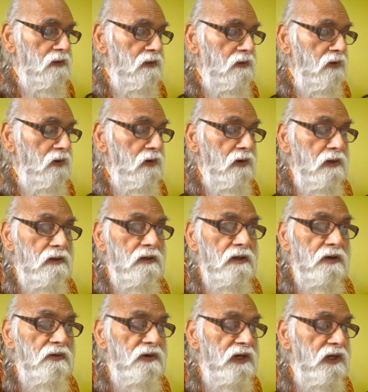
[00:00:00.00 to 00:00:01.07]
or
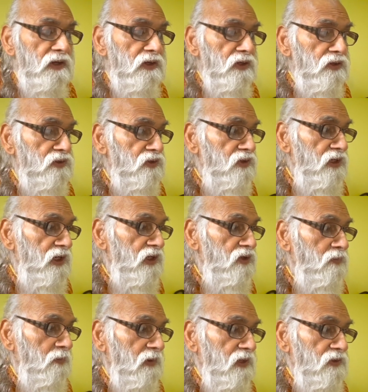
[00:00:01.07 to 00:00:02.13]
great
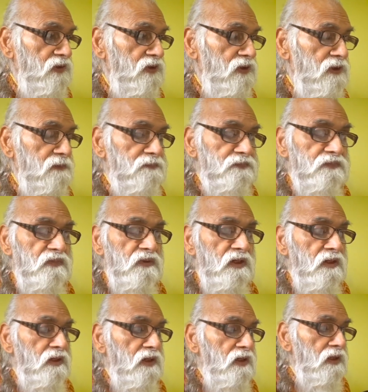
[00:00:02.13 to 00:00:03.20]
statements.
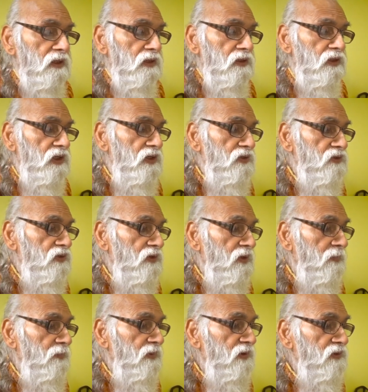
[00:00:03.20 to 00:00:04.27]
These
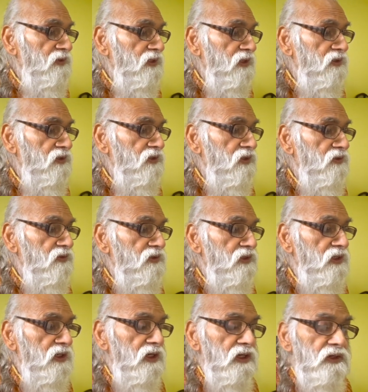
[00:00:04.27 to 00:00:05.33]
represents the
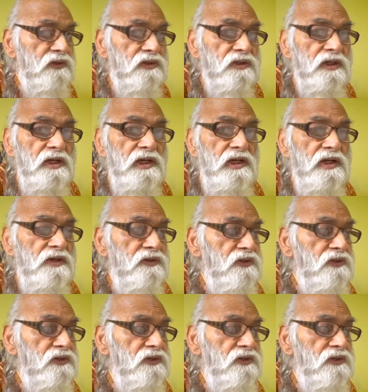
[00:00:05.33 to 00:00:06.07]
seeker's inner